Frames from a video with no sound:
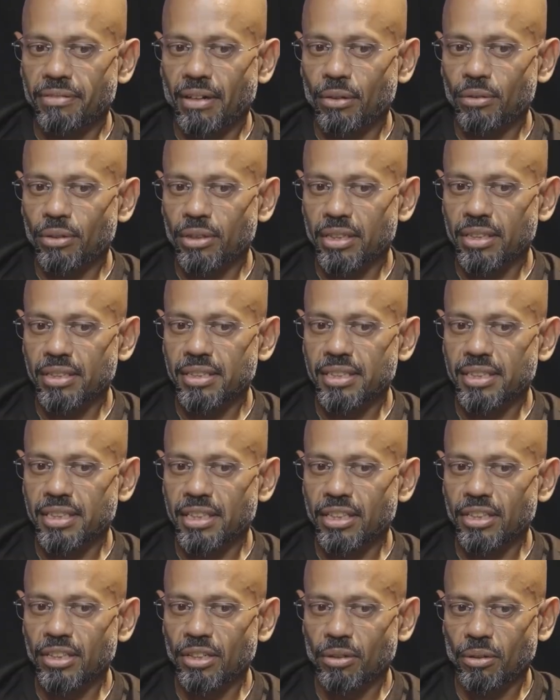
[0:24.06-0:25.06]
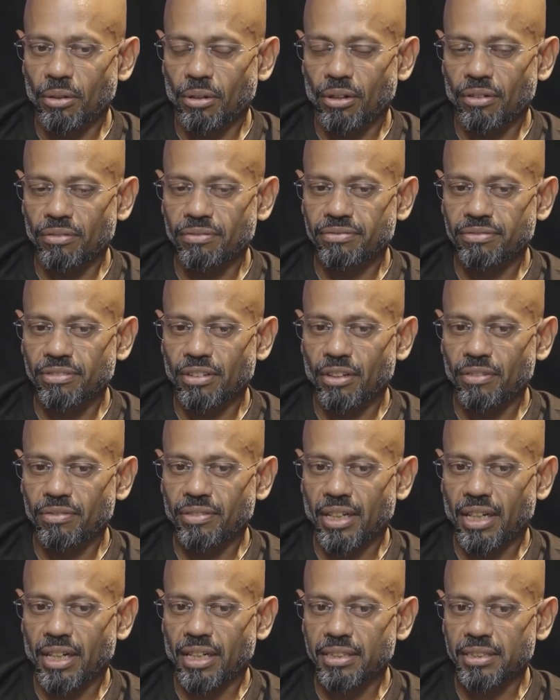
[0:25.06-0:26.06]
founder and CEO
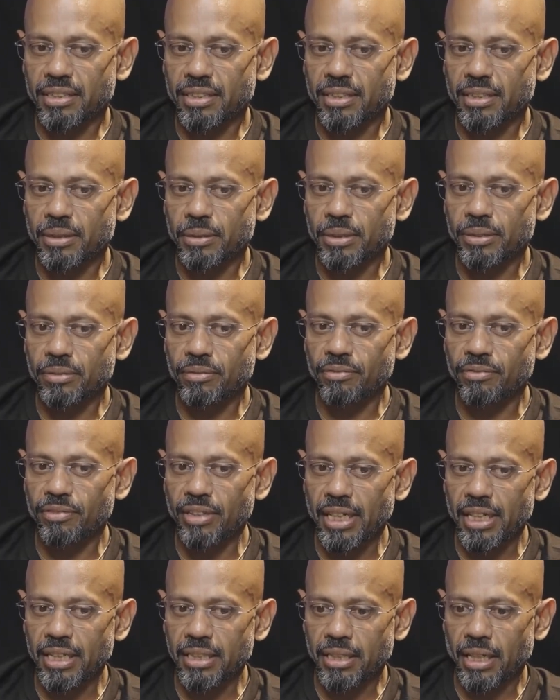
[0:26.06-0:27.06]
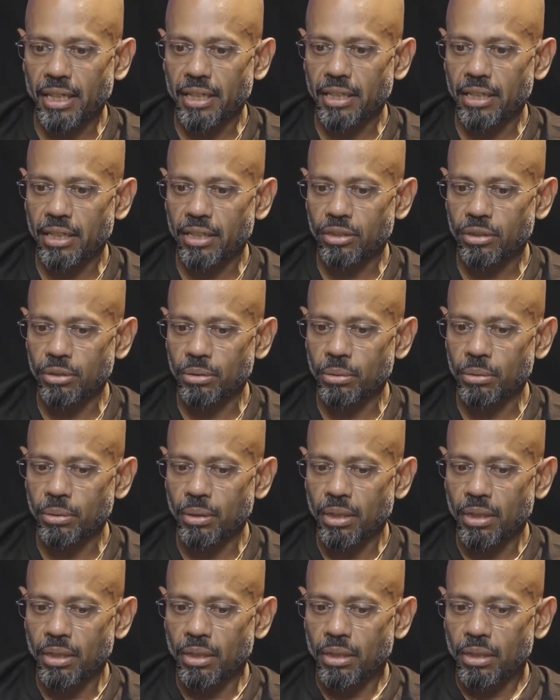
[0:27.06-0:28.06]
of Akasa. It is Vinay's idea to
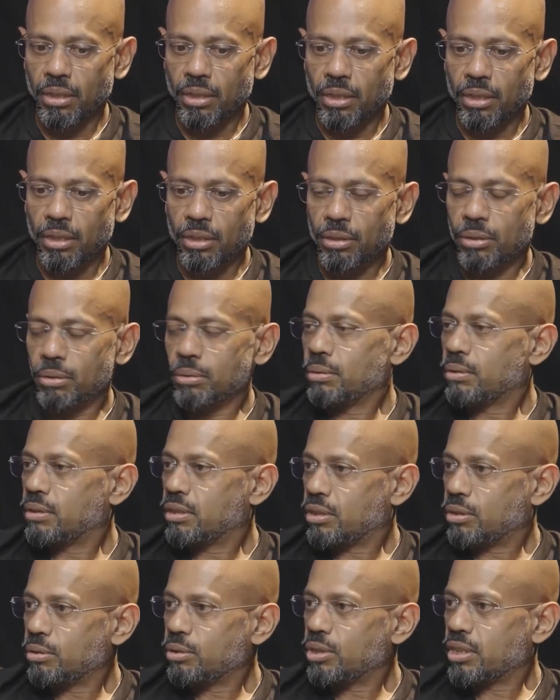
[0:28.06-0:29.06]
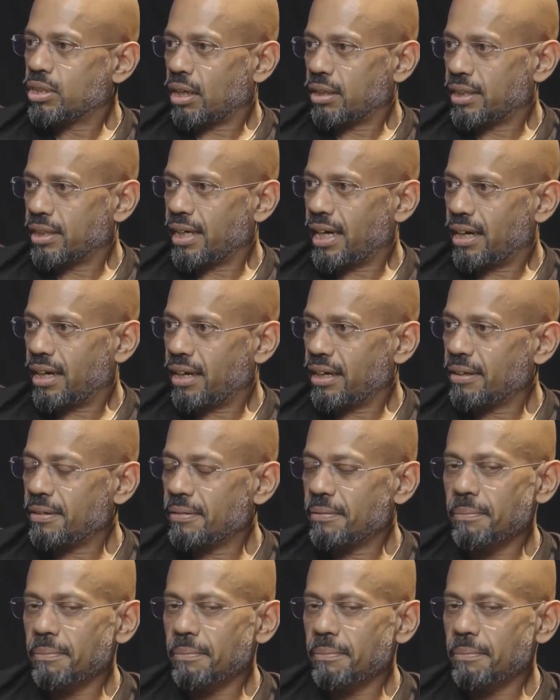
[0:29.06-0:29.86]
start an airline.